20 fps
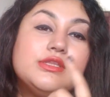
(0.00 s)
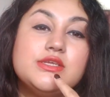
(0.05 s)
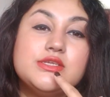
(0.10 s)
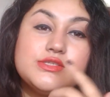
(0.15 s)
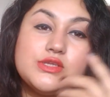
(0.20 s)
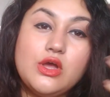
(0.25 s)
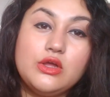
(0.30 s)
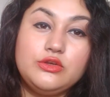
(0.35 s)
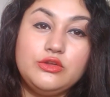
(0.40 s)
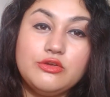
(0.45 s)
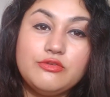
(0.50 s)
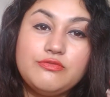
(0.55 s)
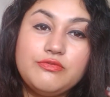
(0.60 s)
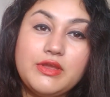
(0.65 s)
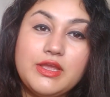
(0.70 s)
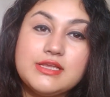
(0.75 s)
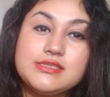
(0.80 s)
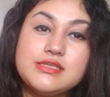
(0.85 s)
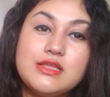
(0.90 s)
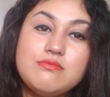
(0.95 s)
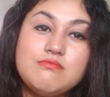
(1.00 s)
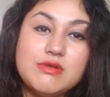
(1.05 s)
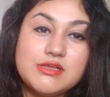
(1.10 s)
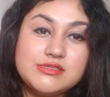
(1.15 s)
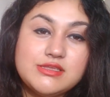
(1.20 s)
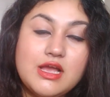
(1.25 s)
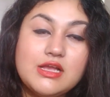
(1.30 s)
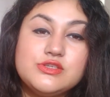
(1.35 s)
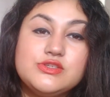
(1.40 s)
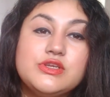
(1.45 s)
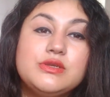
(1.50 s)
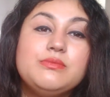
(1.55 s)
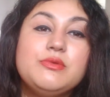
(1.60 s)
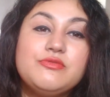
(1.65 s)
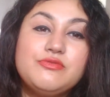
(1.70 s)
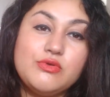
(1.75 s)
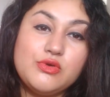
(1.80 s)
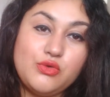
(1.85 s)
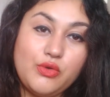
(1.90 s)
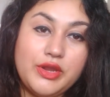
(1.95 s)
this on your face and massage it
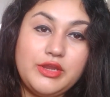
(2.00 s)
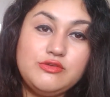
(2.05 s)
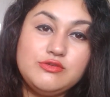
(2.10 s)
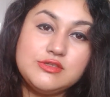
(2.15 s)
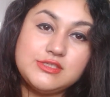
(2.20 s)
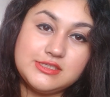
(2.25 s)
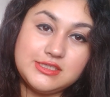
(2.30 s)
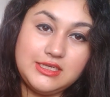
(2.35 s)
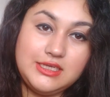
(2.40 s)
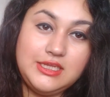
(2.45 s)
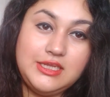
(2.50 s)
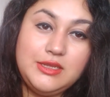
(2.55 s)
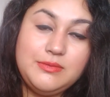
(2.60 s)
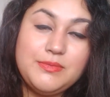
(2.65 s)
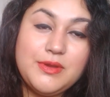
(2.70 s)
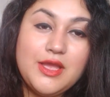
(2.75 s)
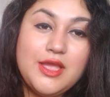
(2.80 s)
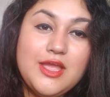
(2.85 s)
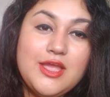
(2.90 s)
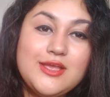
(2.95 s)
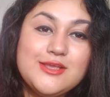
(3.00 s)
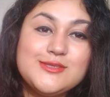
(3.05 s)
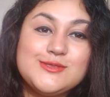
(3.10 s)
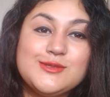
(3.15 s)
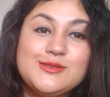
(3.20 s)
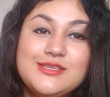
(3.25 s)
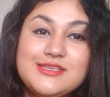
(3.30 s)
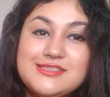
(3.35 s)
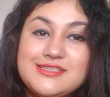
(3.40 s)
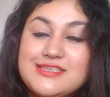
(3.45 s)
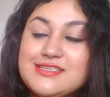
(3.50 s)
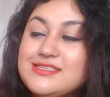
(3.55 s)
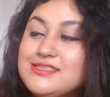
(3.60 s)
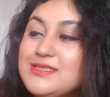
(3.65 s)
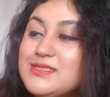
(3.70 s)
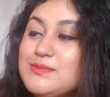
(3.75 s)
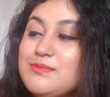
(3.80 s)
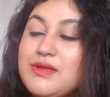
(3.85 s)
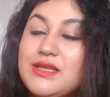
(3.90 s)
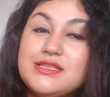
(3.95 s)
before going to sleep. So this is
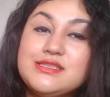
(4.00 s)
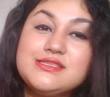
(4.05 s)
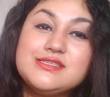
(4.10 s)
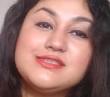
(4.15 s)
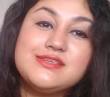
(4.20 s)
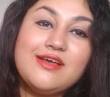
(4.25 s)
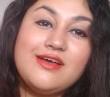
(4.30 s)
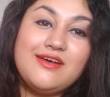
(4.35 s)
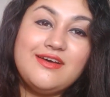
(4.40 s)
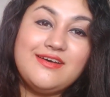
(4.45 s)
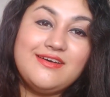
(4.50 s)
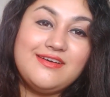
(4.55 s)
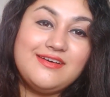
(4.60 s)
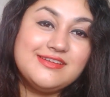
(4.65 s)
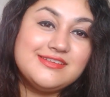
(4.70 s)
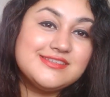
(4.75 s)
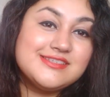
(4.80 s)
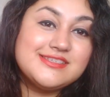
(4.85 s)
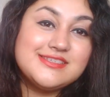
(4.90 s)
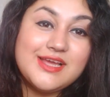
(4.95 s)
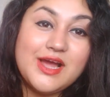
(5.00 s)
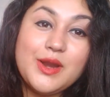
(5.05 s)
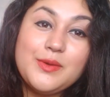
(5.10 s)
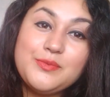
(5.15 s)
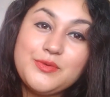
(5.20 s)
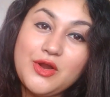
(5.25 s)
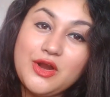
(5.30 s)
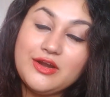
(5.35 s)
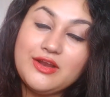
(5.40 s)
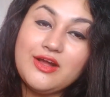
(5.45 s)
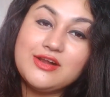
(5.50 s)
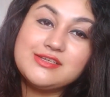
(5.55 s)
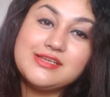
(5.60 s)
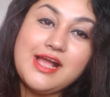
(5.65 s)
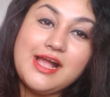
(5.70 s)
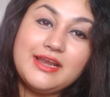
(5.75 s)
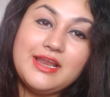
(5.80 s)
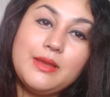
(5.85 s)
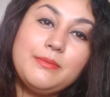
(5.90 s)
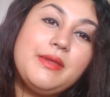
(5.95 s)
this month's star product,
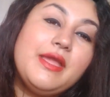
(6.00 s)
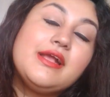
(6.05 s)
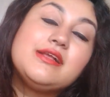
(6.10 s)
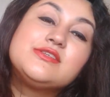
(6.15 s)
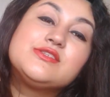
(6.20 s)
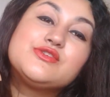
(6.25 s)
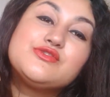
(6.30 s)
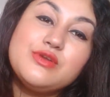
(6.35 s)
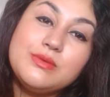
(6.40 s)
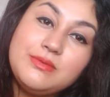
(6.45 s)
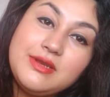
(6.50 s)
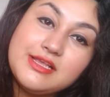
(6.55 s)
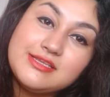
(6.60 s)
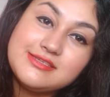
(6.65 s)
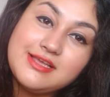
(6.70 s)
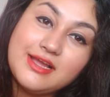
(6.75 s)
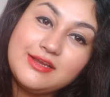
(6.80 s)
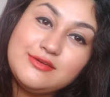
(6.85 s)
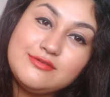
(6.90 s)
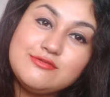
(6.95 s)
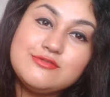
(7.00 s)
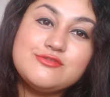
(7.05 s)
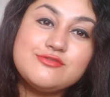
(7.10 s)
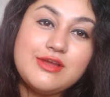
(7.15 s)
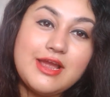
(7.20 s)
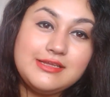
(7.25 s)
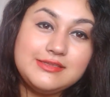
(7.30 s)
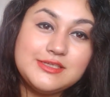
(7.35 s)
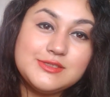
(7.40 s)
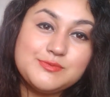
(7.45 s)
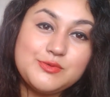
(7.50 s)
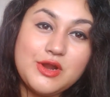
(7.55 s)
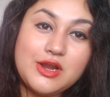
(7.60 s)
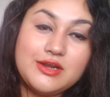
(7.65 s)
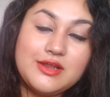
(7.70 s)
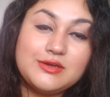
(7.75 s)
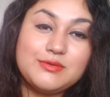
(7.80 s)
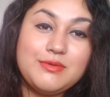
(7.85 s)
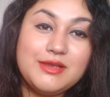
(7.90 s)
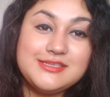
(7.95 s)
and I'm extremely excited to try this
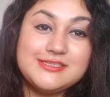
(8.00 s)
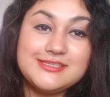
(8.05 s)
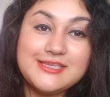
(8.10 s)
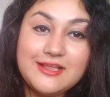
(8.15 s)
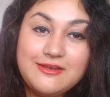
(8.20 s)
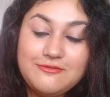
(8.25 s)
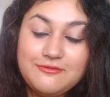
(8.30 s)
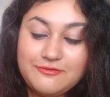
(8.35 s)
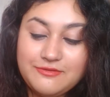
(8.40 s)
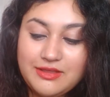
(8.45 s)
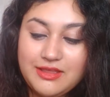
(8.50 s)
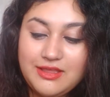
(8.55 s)
product myself.